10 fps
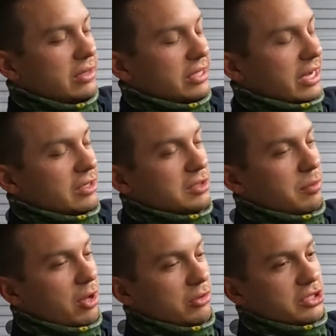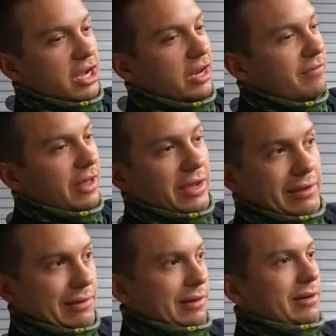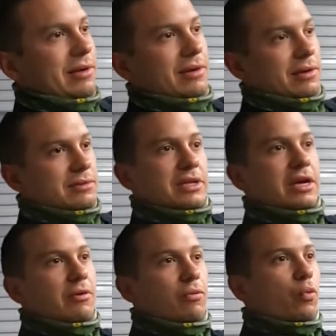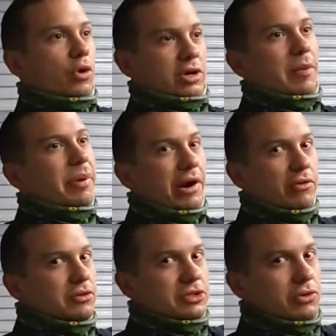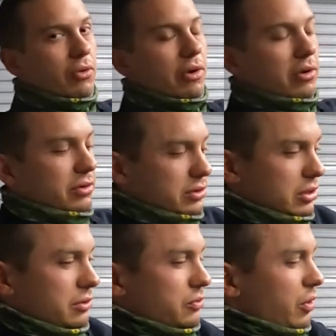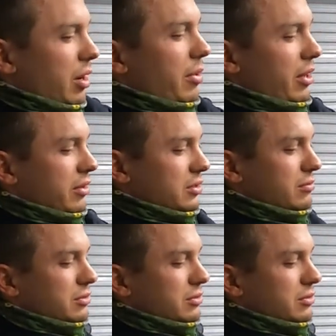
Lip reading: It's like a small chain of like it's like a work apparel store is where I bought this. It